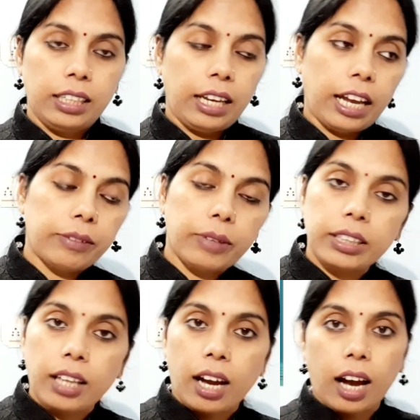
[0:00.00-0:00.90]
And when
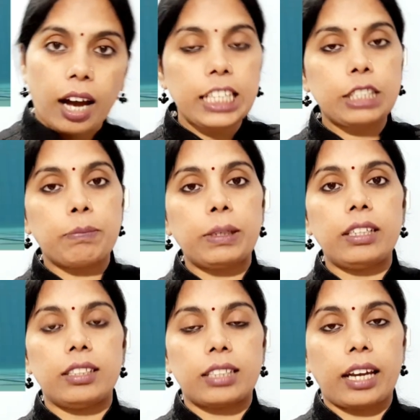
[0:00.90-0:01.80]
high
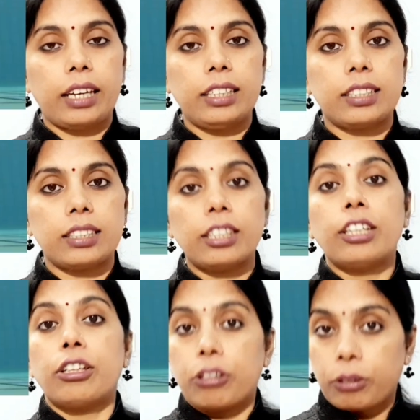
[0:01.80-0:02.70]
speed tides
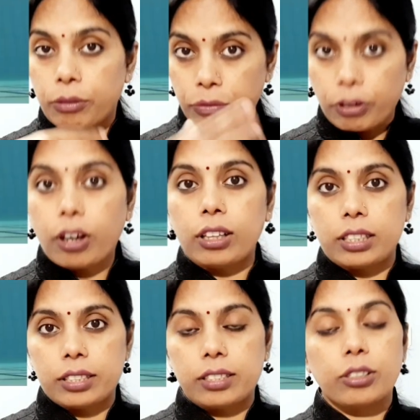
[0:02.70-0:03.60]

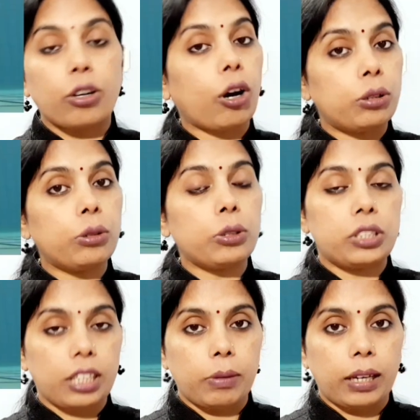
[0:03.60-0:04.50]
falls on those
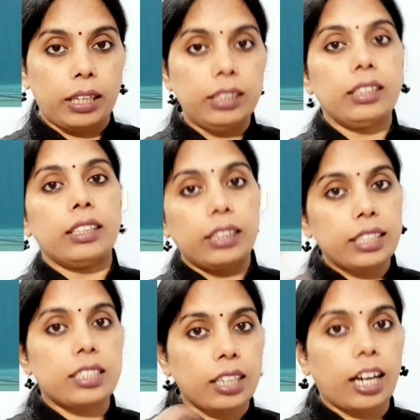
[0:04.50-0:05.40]
turbines, they
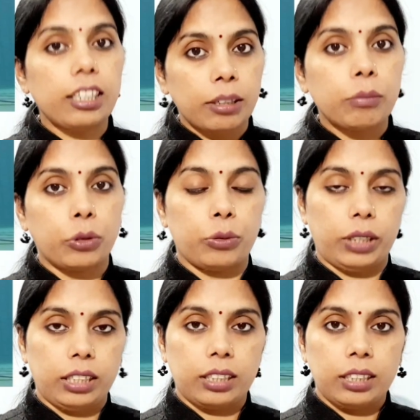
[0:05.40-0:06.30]
start moving.
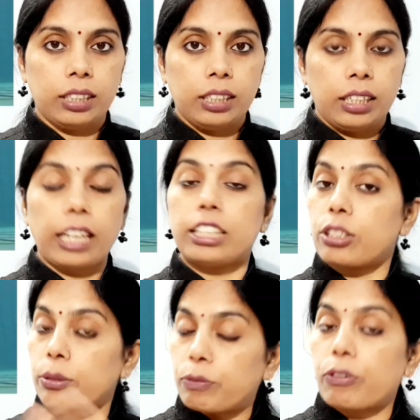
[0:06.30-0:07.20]
and
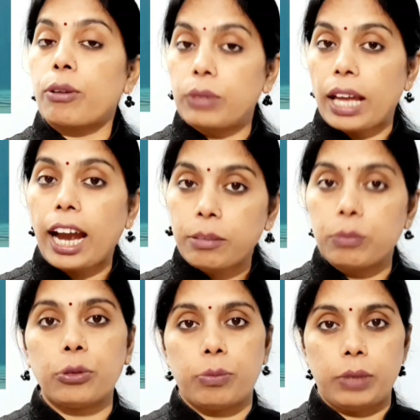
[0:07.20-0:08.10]
so from that
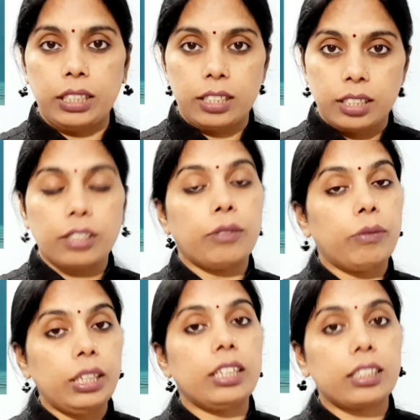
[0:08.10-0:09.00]
movement
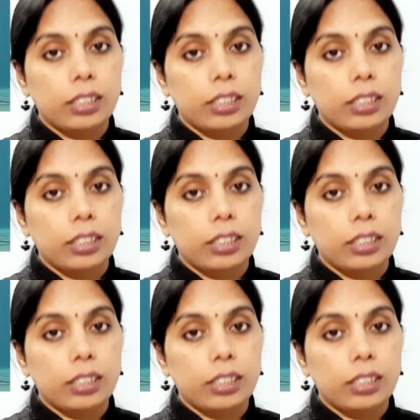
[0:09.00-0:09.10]
we